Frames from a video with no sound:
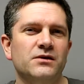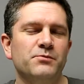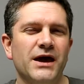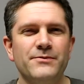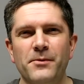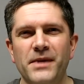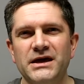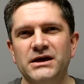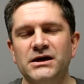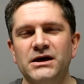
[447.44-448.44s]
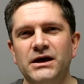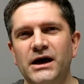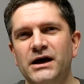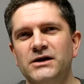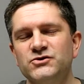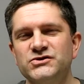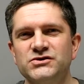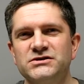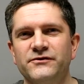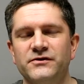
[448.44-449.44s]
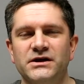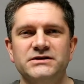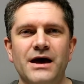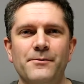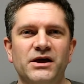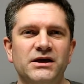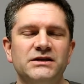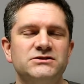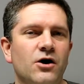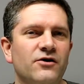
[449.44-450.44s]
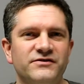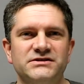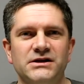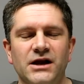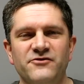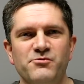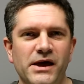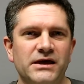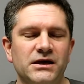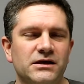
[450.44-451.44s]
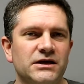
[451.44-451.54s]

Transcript: paper making and all sorts of different things, and my kids obviously love making.